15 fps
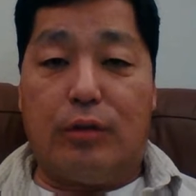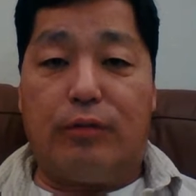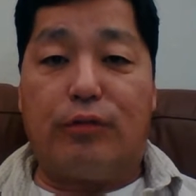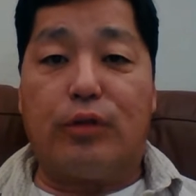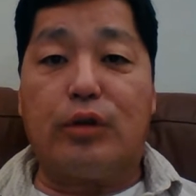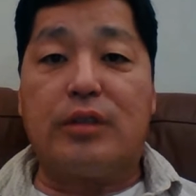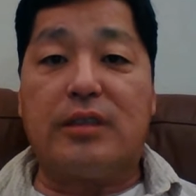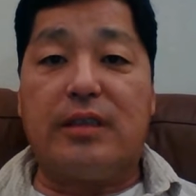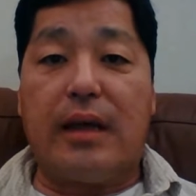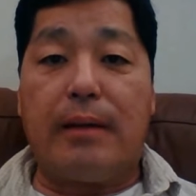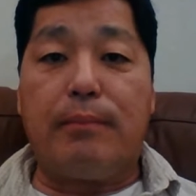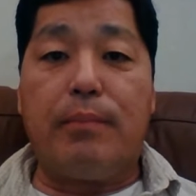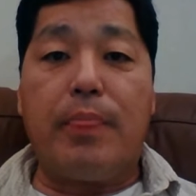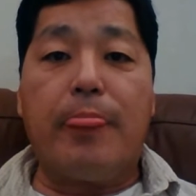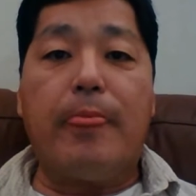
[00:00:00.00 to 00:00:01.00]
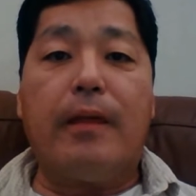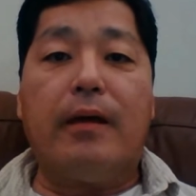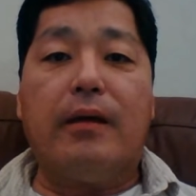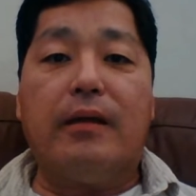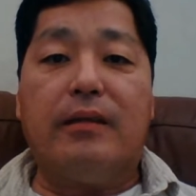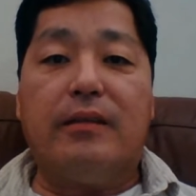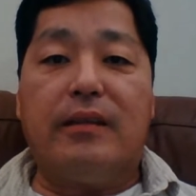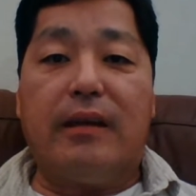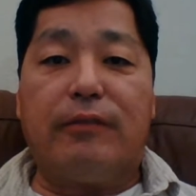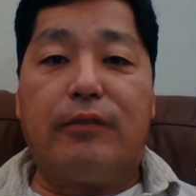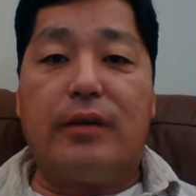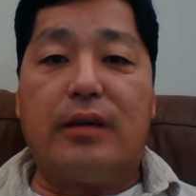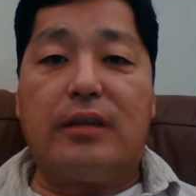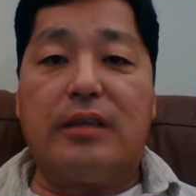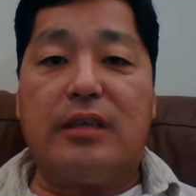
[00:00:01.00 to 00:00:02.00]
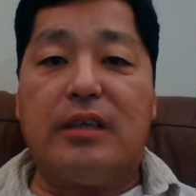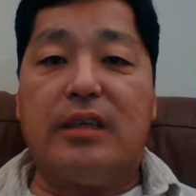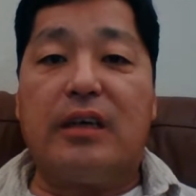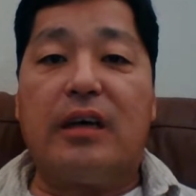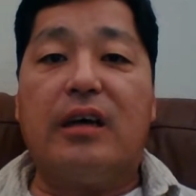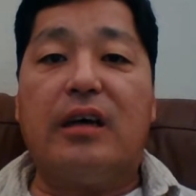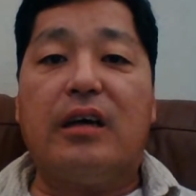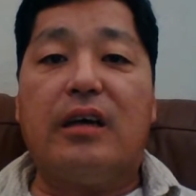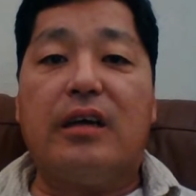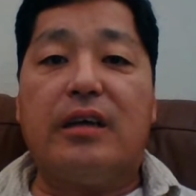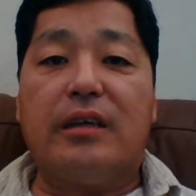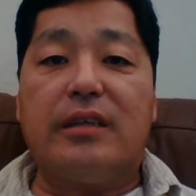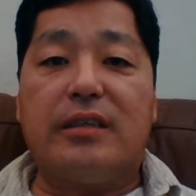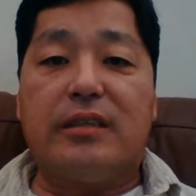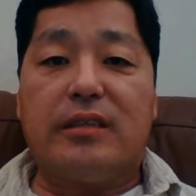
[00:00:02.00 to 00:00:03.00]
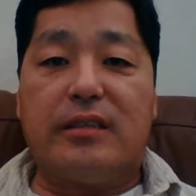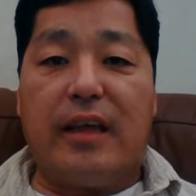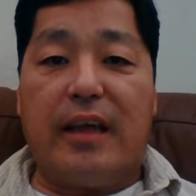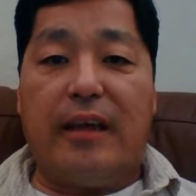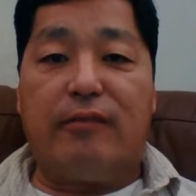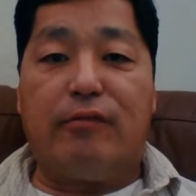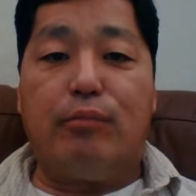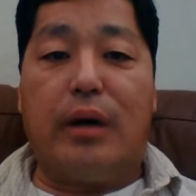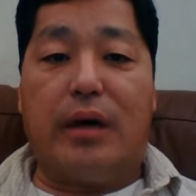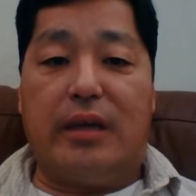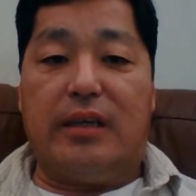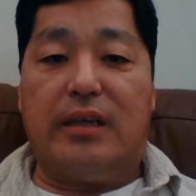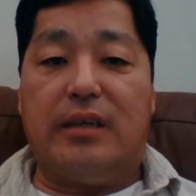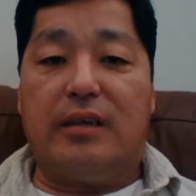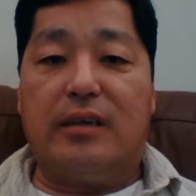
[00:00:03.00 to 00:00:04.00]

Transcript: the first step, definitely save money.